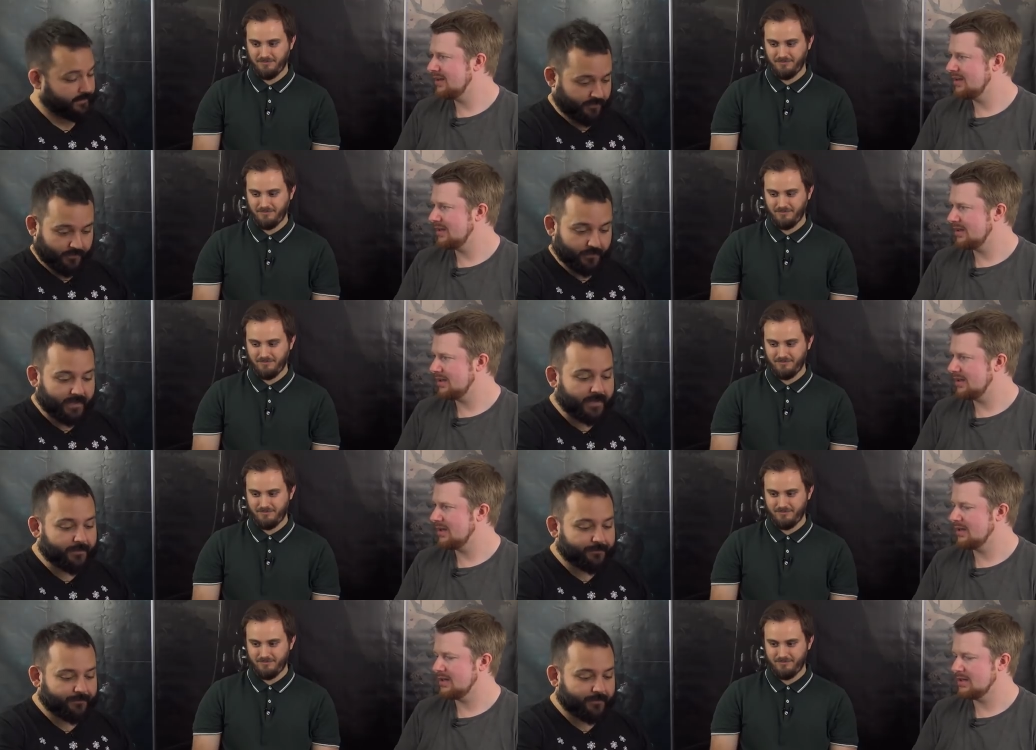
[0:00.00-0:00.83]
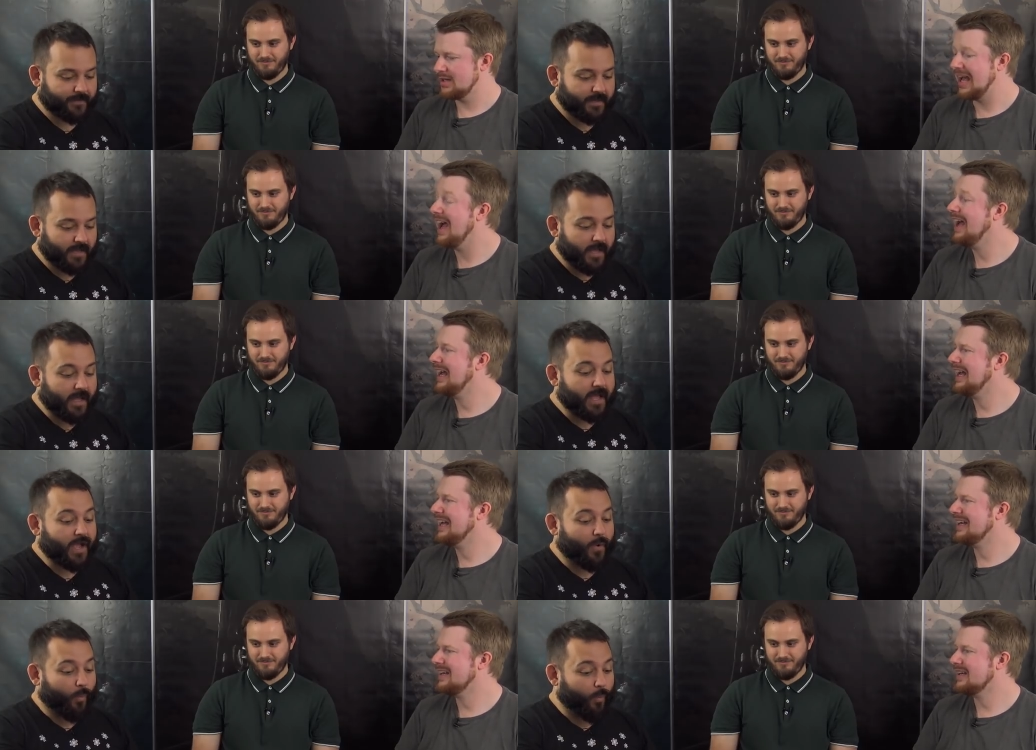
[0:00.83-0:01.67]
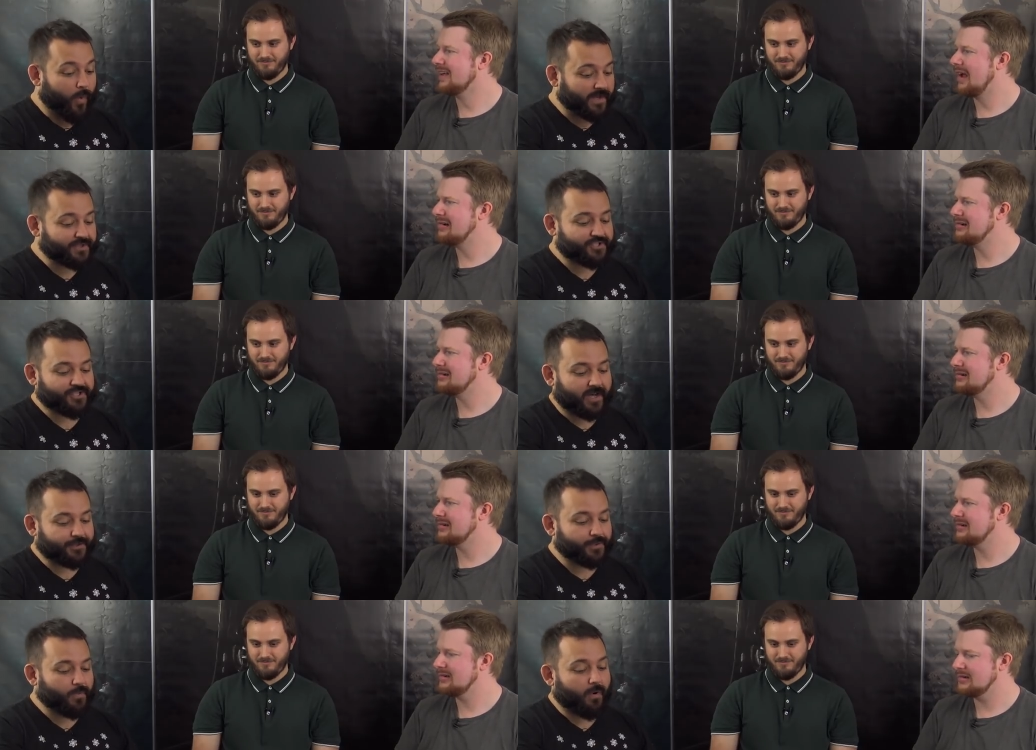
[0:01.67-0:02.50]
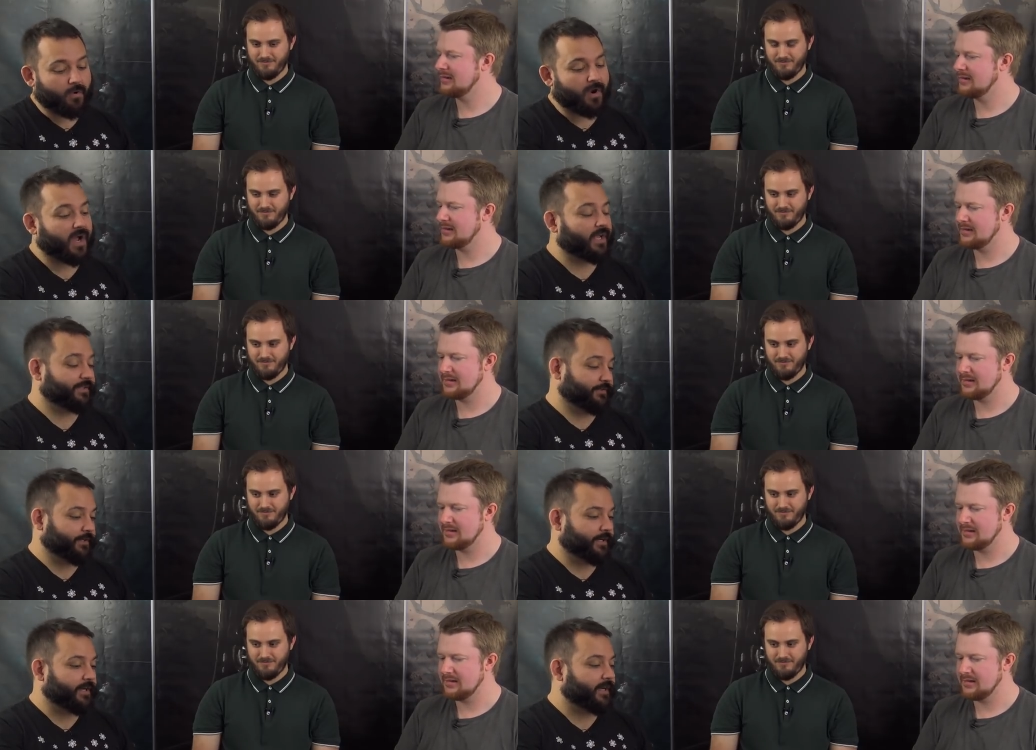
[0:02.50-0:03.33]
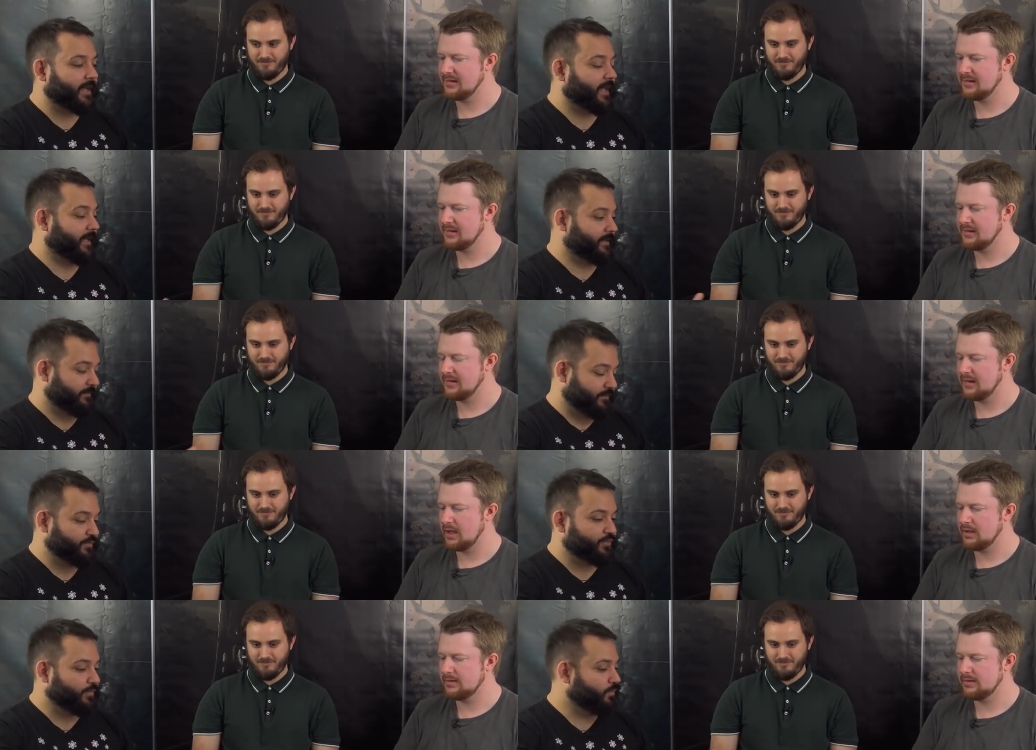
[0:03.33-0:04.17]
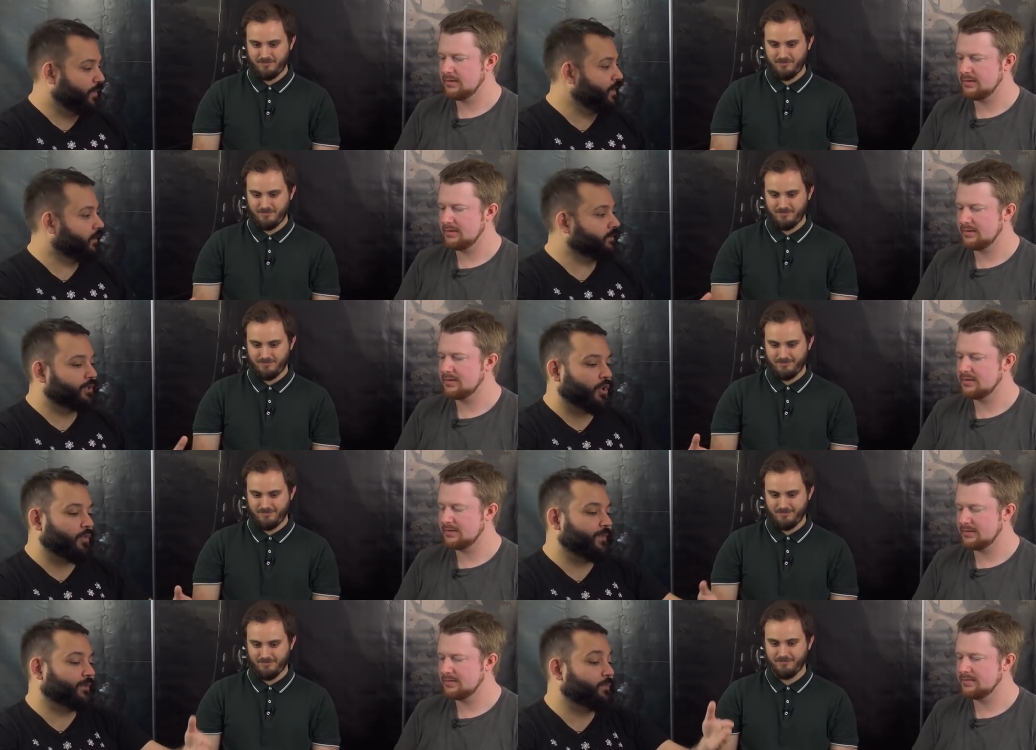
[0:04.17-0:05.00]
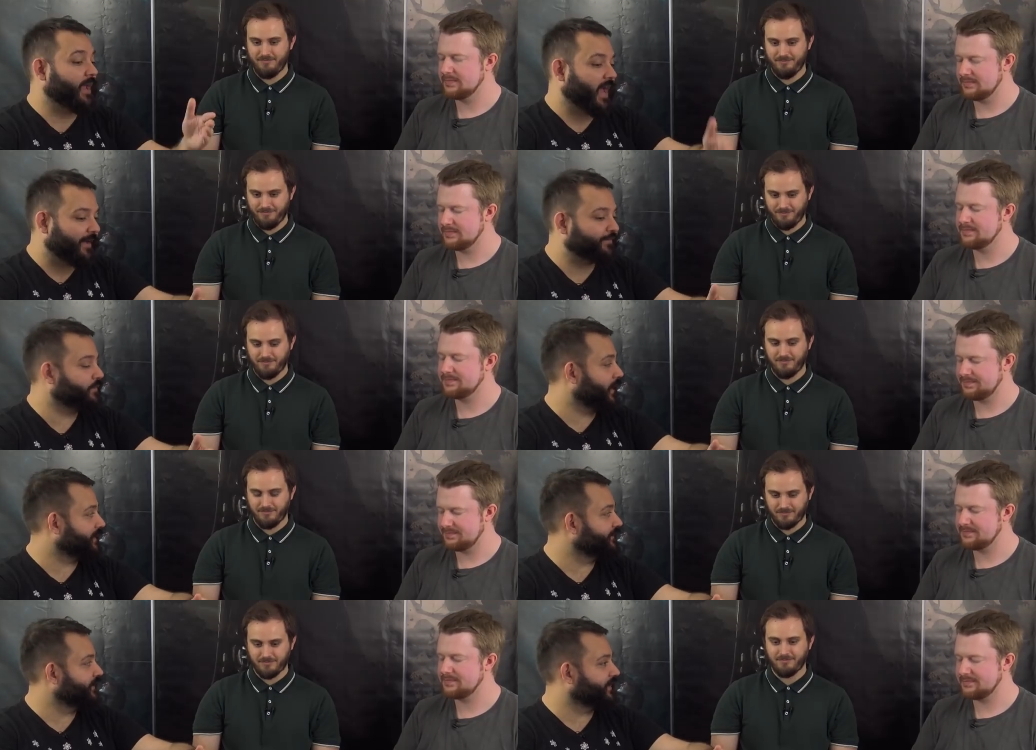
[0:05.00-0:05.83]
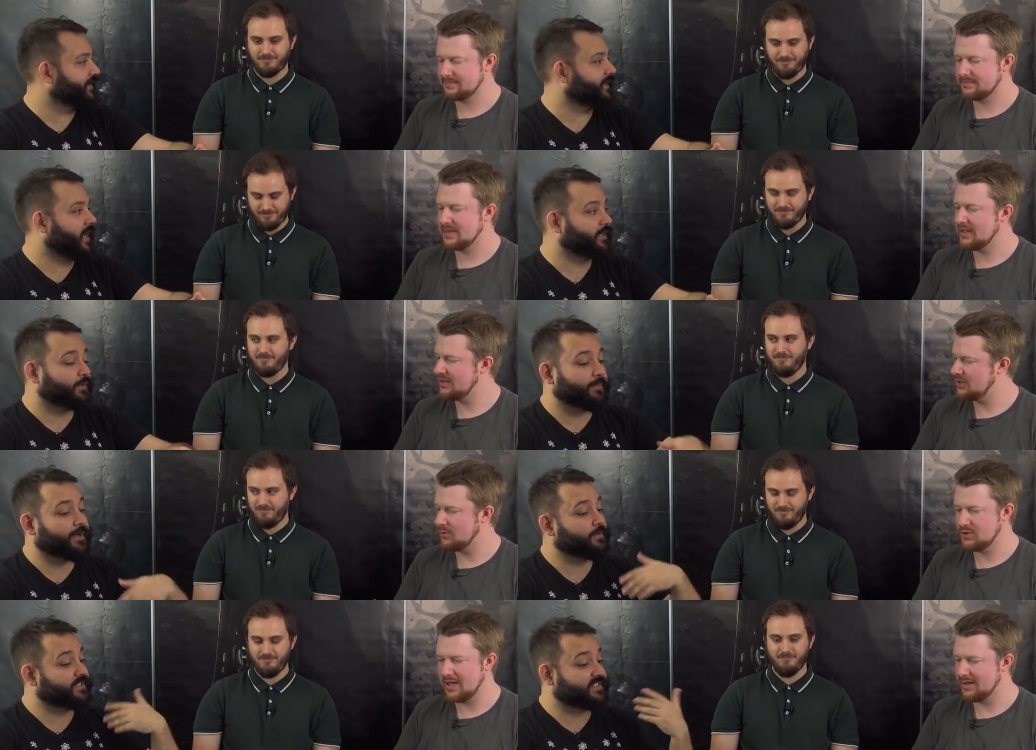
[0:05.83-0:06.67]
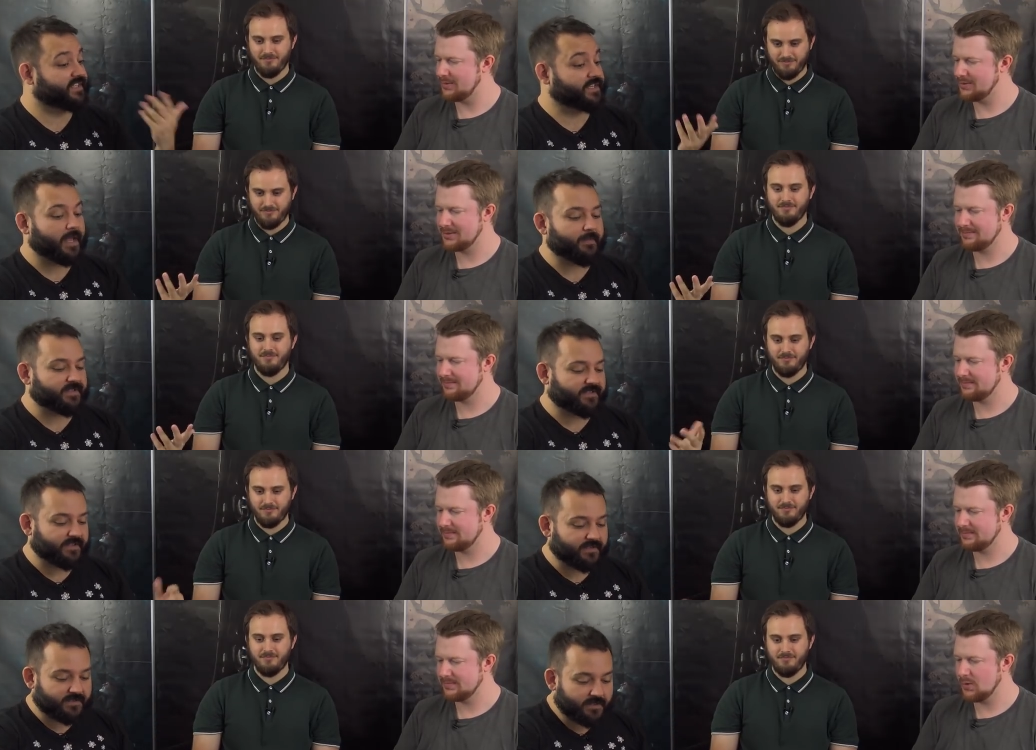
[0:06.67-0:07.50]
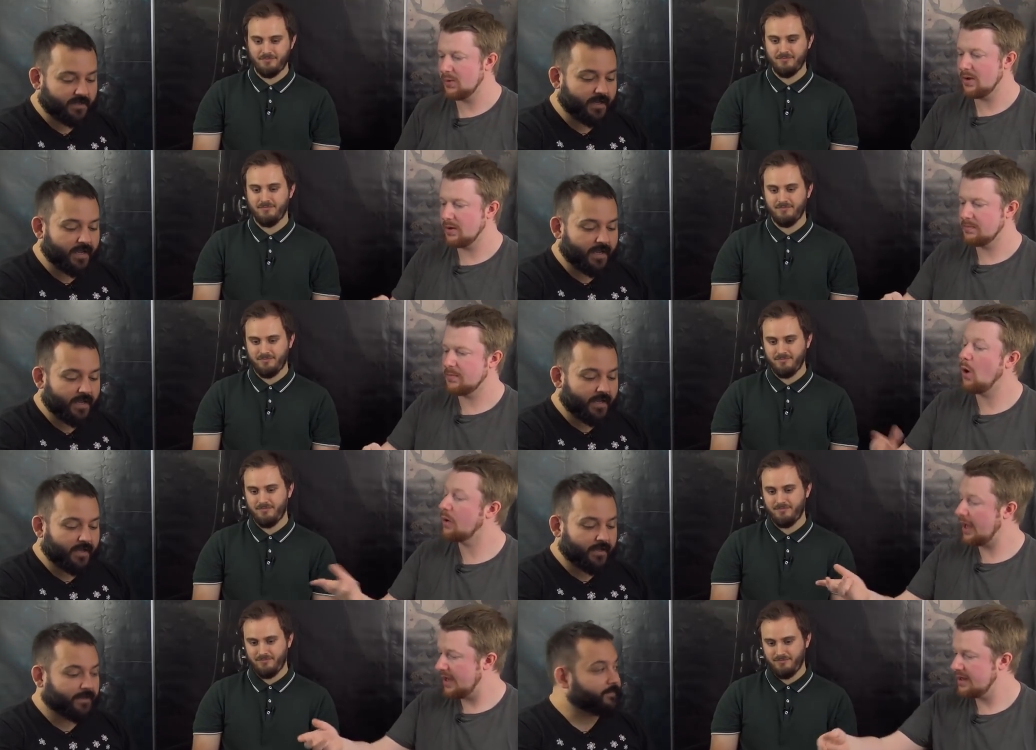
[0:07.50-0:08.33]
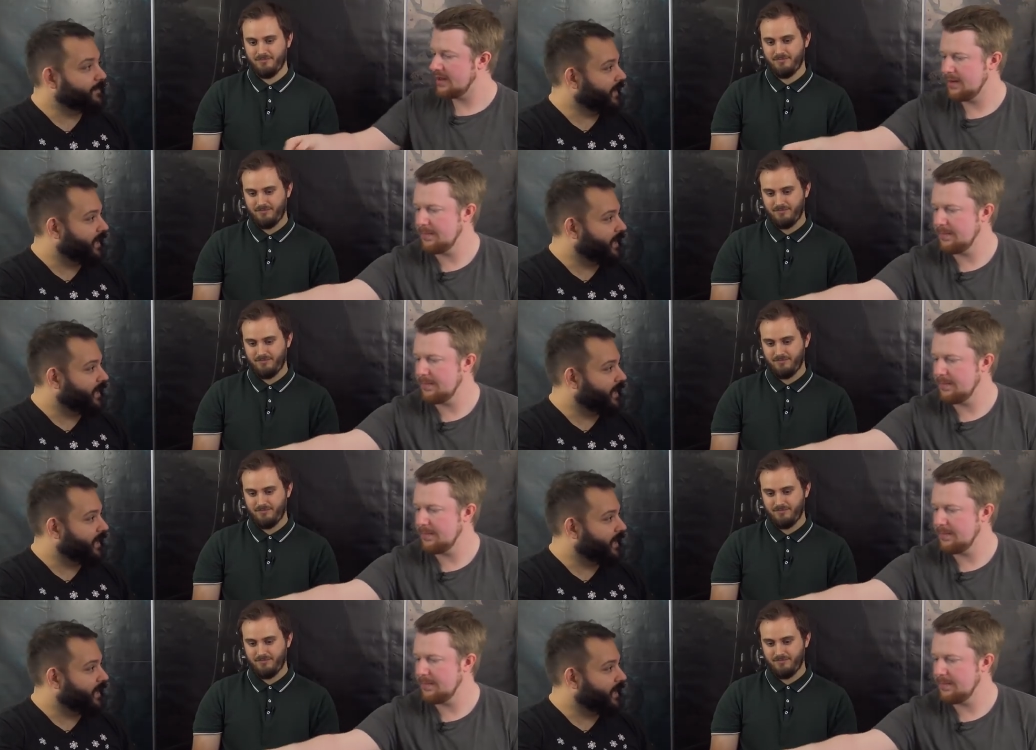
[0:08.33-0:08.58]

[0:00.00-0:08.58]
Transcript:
Speaker 1: Okay one shadow or hunter, and we all know that we have to activate that hunter There's because no it's a nemesis. Oh, okay, yeah.